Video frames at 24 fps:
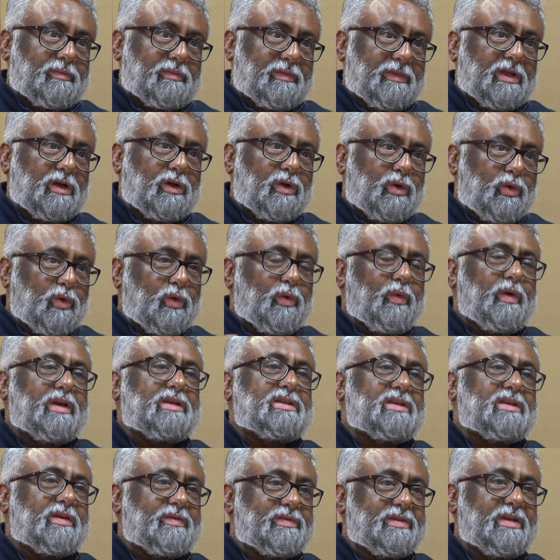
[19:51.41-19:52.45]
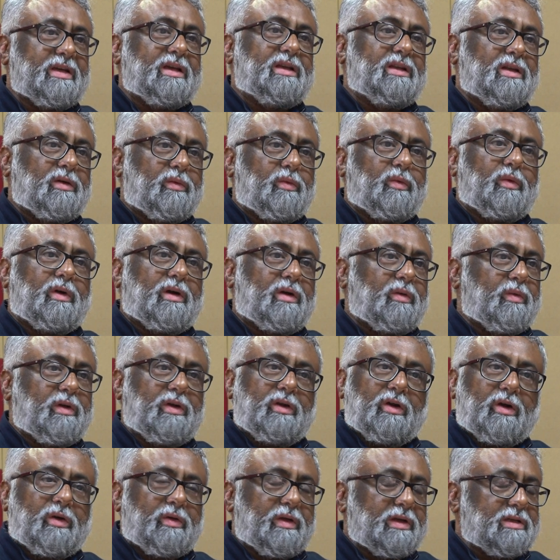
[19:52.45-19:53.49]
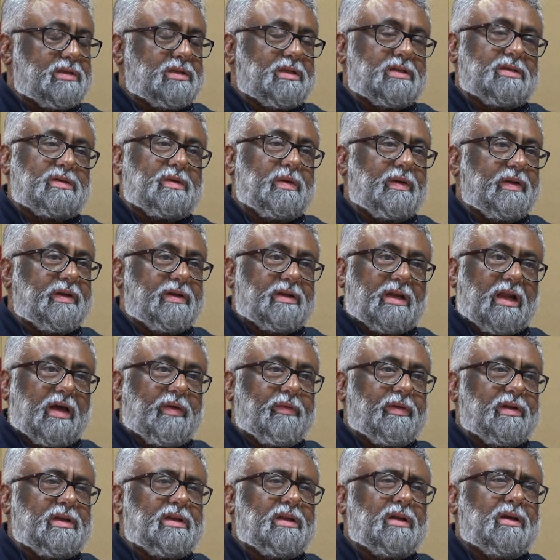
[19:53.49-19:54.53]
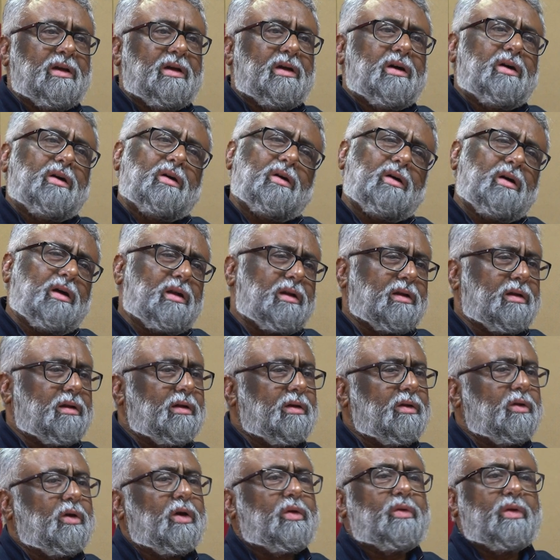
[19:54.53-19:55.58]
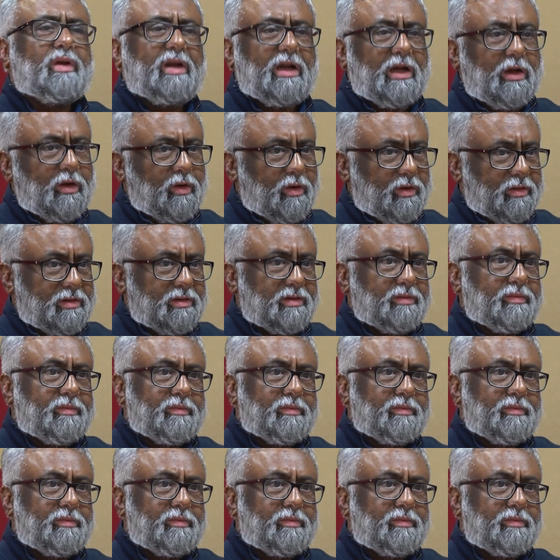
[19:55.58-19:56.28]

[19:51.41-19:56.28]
There are 2 ways of seeing the world. One, you have to extensively travel, or you have to read a lot.